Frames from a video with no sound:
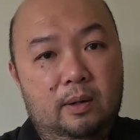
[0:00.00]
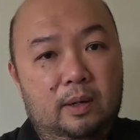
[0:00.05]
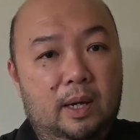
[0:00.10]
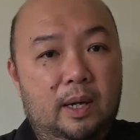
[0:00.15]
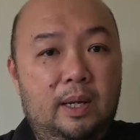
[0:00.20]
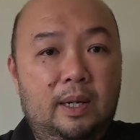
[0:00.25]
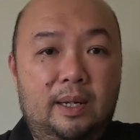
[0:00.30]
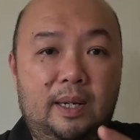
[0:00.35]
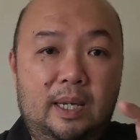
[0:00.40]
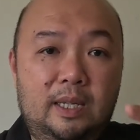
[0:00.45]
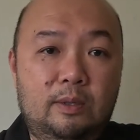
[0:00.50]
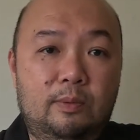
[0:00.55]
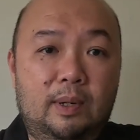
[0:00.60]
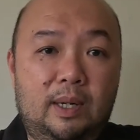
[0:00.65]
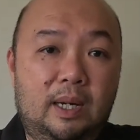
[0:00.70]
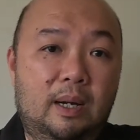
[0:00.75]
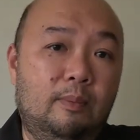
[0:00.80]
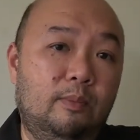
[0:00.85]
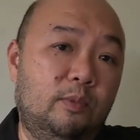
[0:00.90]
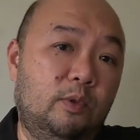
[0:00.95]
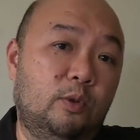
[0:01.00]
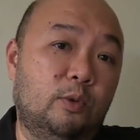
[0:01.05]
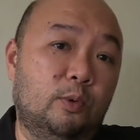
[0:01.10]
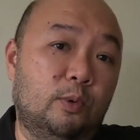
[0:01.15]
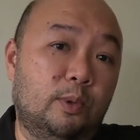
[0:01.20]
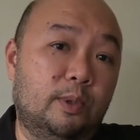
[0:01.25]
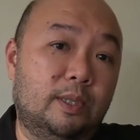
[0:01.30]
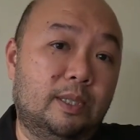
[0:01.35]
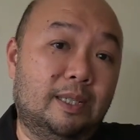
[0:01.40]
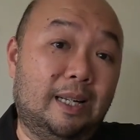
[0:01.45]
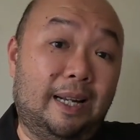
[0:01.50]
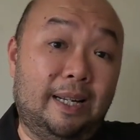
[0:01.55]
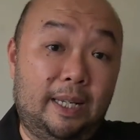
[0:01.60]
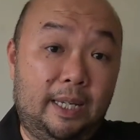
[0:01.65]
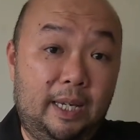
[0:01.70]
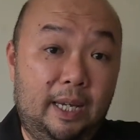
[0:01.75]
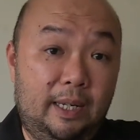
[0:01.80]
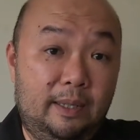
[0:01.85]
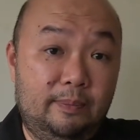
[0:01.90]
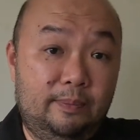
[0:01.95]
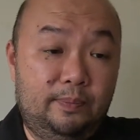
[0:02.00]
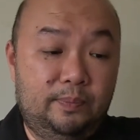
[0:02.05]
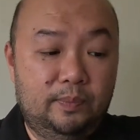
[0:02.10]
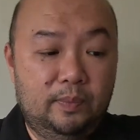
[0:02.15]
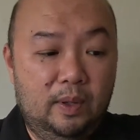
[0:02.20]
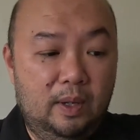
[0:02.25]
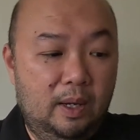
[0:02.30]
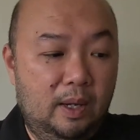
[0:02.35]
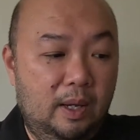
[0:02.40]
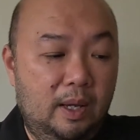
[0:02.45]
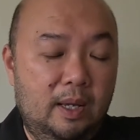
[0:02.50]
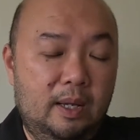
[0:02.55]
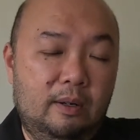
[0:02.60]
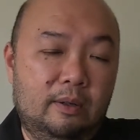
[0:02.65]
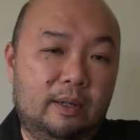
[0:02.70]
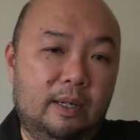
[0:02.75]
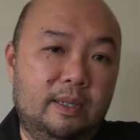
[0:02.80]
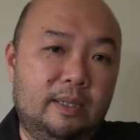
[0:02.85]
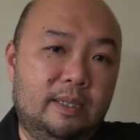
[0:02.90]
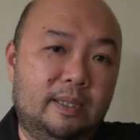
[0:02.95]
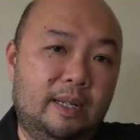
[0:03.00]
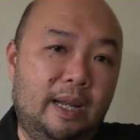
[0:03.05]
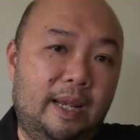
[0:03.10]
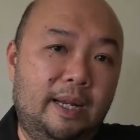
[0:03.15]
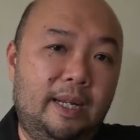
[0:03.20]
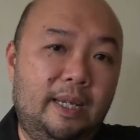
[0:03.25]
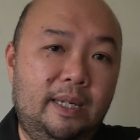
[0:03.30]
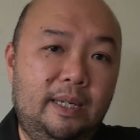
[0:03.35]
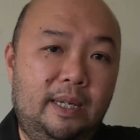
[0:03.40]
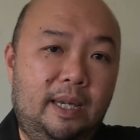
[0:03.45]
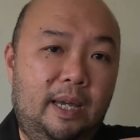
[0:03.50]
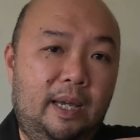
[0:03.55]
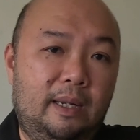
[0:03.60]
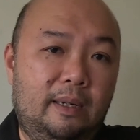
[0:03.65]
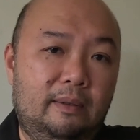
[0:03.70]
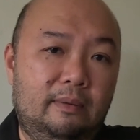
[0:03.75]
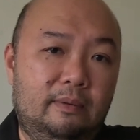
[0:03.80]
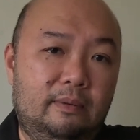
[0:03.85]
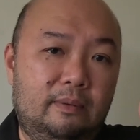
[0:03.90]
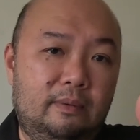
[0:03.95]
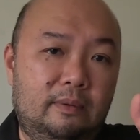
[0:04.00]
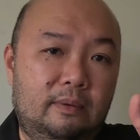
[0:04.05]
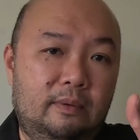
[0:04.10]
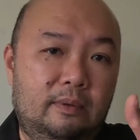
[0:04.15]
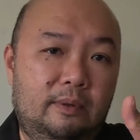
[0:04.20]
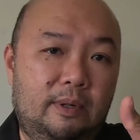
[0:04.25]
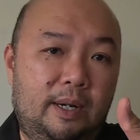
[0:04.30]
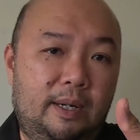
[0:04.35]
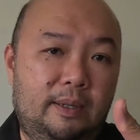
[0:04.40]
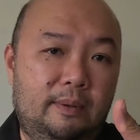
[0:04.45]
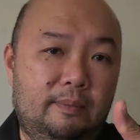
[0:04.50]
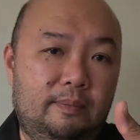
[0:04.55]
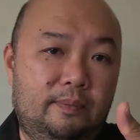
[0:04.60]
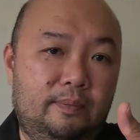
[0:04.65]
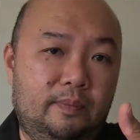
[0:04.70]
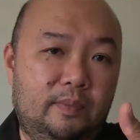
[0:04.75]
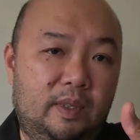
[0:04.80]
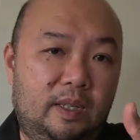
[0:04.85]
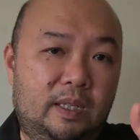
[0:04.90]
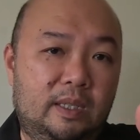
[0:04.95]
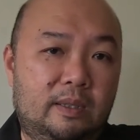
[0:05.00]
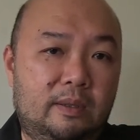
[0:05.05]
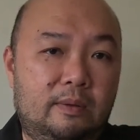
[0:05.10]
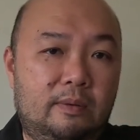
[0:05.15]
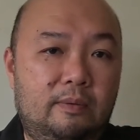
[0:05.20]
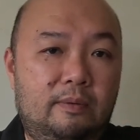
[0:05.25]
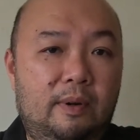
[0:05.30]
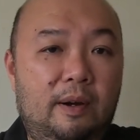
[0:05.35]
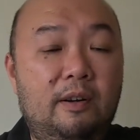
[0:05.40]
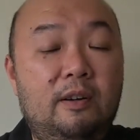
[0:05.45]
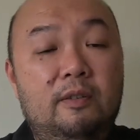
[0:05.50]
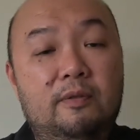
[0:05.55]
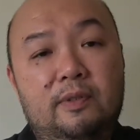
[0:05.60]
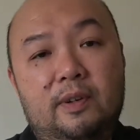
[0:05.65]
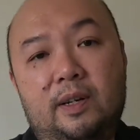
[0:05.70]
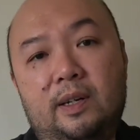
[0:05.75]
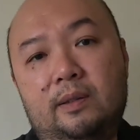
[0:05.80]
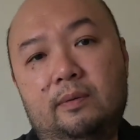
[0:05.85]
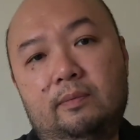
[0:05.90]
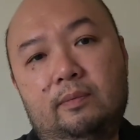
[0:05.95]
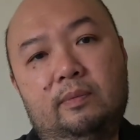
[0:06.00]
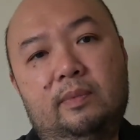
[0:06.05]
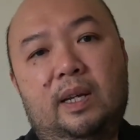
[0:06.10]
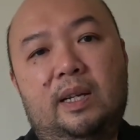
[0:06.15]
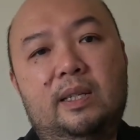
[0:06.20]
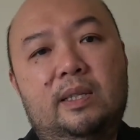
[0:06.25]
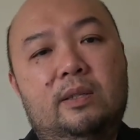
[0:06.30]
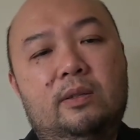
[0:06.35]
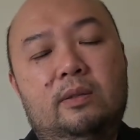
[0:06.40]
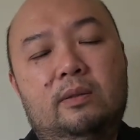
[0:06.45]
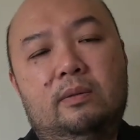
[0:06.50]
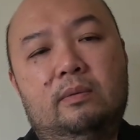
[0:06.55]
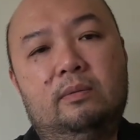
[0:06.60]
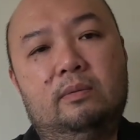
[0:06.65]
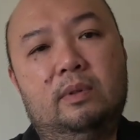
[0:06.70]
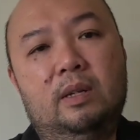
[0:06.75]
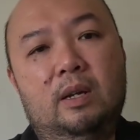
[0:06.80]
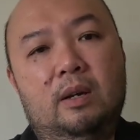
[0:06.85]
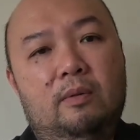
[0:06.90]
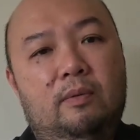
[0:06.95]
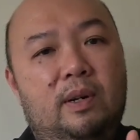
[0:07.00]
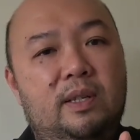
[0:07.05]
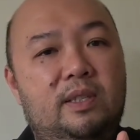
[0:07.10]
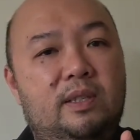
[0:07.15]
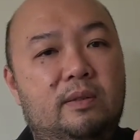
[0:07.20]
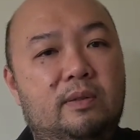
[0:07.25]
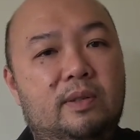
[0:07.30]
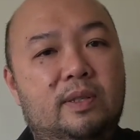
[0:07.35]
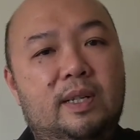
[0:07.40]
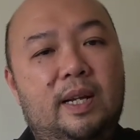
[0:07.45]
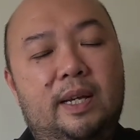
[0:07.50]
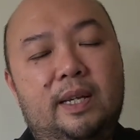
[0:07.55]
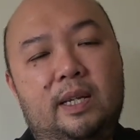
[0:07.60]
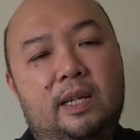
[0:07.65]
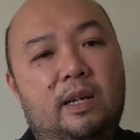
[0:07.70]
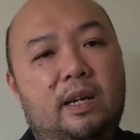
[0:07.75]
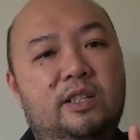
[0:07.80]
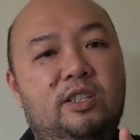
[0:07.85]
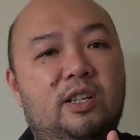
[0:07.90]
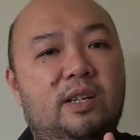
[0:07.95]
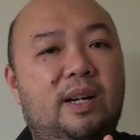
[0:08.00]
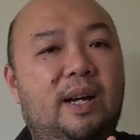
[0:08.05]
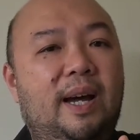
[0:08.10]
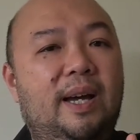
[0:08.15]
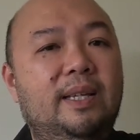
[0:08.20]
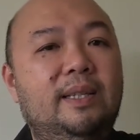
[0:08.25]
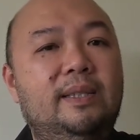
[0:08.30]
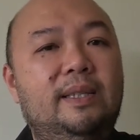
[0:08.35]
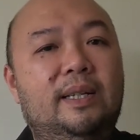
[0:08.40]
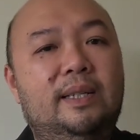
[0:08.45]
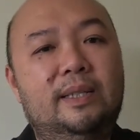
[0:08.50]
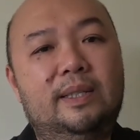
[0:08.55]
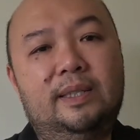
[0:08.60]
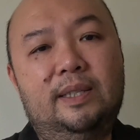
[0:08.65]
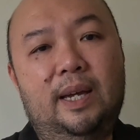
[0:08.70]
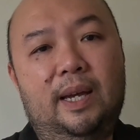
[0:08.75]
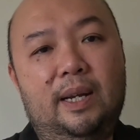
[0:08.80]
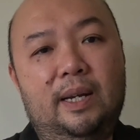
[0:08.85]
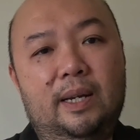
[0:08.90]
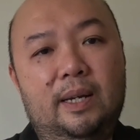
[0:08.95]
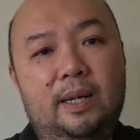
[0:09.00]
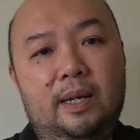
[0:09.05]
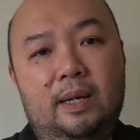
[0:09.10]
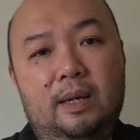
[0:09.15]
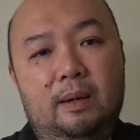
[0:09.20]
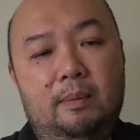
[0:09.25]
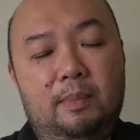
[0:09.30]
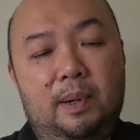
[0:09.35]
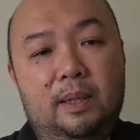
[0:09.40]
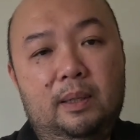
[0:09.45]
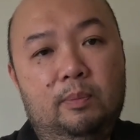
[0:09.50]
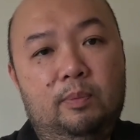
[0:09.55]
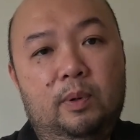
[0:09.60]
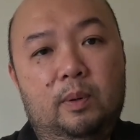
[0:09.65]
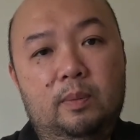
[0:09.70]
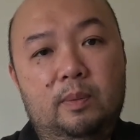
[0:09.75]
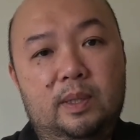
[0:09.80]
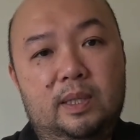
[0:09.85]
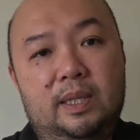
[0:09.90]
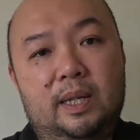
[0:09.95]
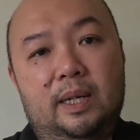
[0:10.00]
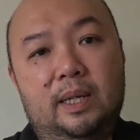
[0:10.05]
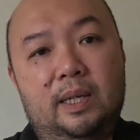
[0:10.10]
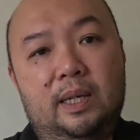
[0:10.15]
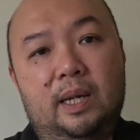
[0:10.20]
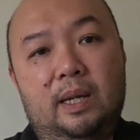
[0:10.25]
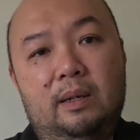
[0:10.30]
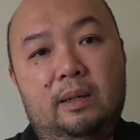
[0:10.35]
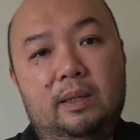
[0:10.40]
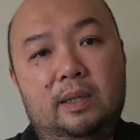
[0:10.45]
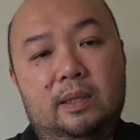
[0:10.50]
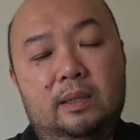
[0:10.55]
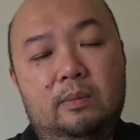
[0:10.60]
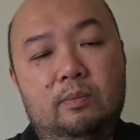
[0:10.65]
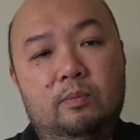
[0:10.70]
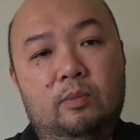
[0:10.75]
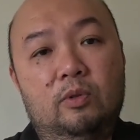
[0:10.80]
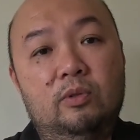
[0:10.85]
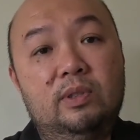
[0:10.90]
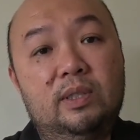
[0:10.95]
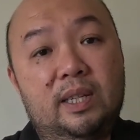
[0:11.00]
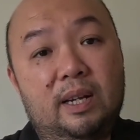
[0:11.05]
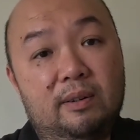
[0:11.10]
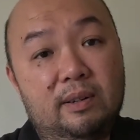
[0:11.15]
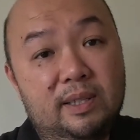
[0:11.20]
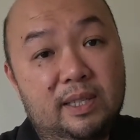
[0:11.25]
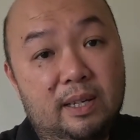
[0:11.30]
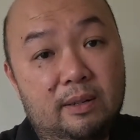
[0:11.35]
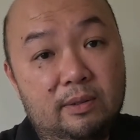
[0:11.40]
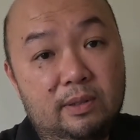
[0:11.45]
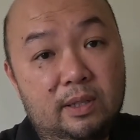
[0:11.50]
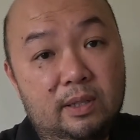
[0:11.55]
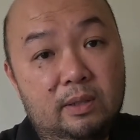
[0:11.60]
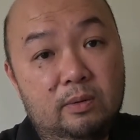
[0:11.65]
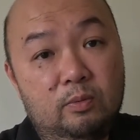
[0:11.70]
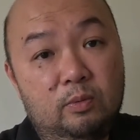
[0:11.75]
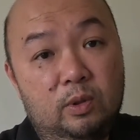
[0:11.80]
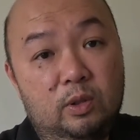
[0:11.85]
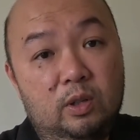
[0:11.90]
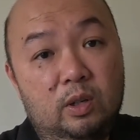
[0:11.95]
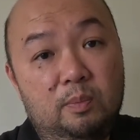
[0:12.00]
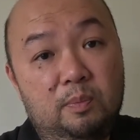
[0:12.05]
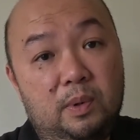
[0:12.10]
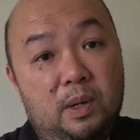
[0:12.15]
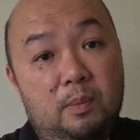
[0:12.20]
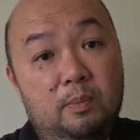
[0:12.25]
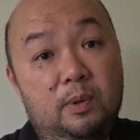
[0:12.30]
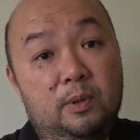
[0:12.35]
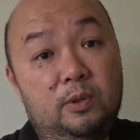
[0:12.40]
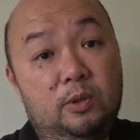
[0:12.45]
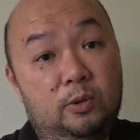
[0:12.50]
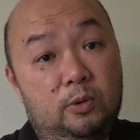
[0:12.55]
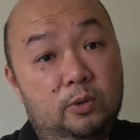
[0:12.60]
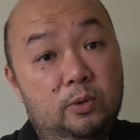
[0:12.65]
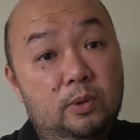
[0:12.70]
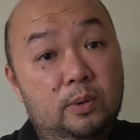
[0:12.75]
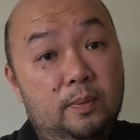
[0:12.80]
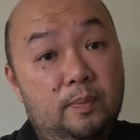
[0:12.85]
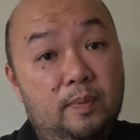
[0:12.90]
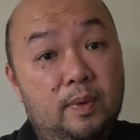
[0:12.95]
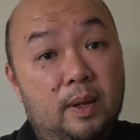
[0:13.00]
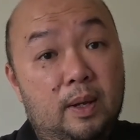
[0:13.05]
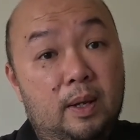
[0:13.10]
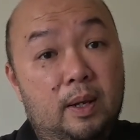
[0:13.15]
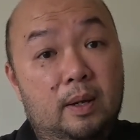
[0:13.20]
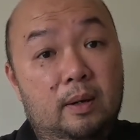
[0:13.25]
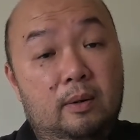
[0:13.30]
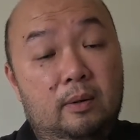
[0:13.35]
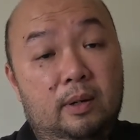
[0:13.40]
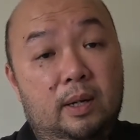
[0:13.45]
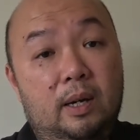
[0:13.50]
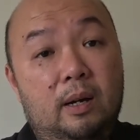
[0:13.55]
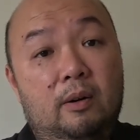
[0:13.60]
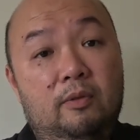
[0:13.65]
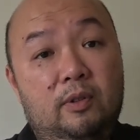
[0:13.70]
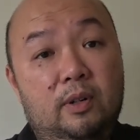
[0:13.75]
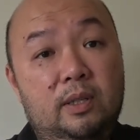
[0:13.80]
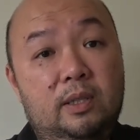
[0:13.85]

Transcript: Okay, next we come to sliding gate. Okay, sliding gate, right, is very convenient. There is, once you slide, it actually hides at the side. But the problem with sliding gate is most terrace houses would not be able to do. Okay, of